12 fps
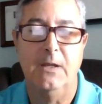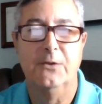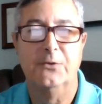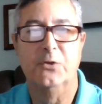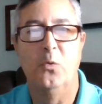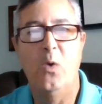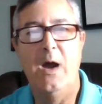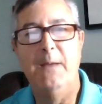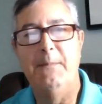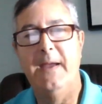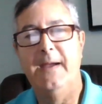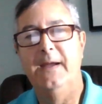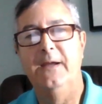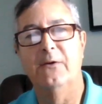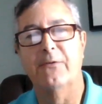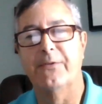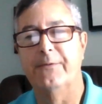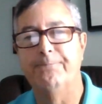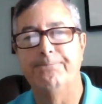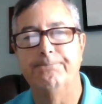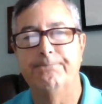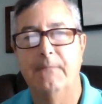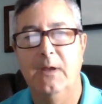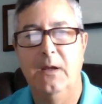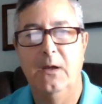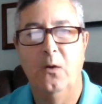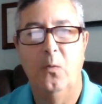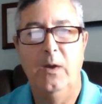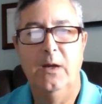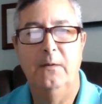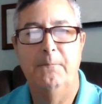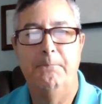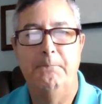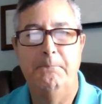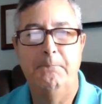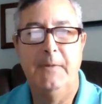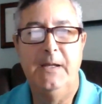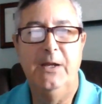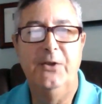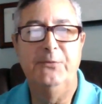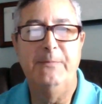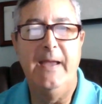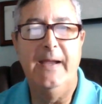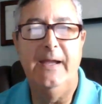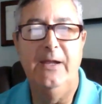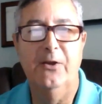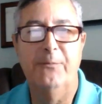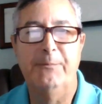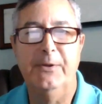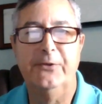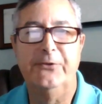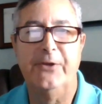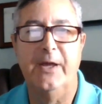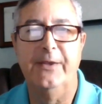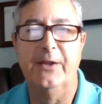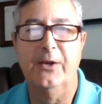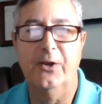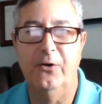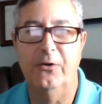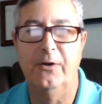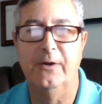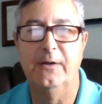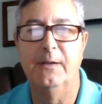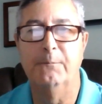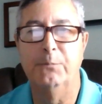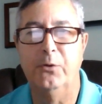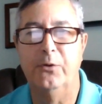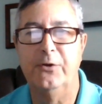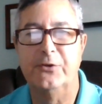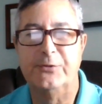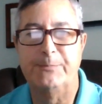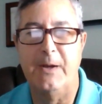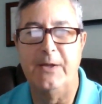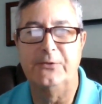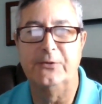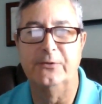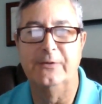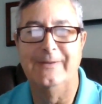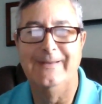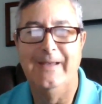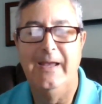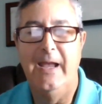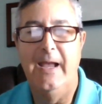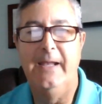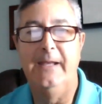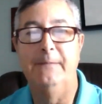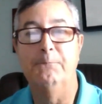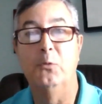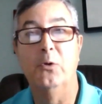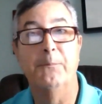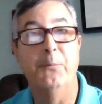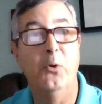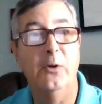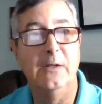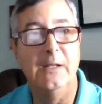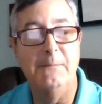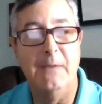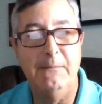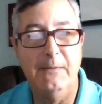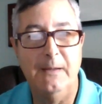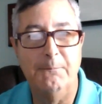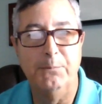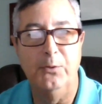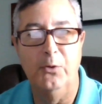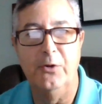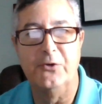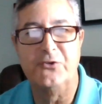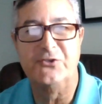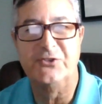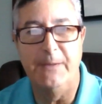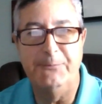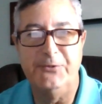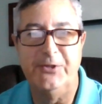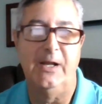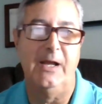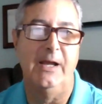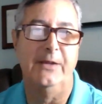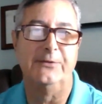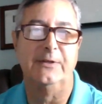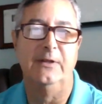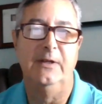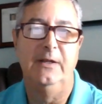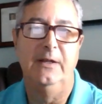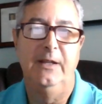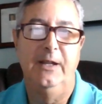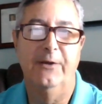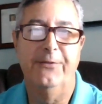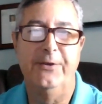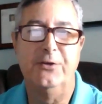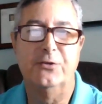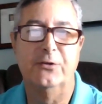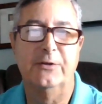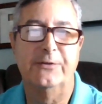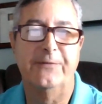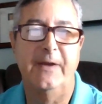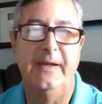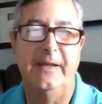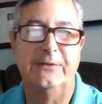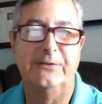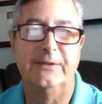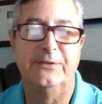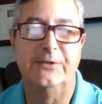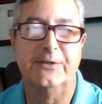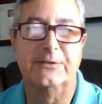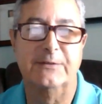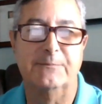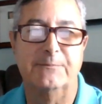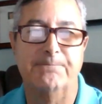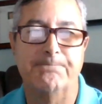So why MAGA Health? Well, because MAGA Health builds on the current employer-sponsored and then more importantly, maybe employer-subsidized health insurance financing system.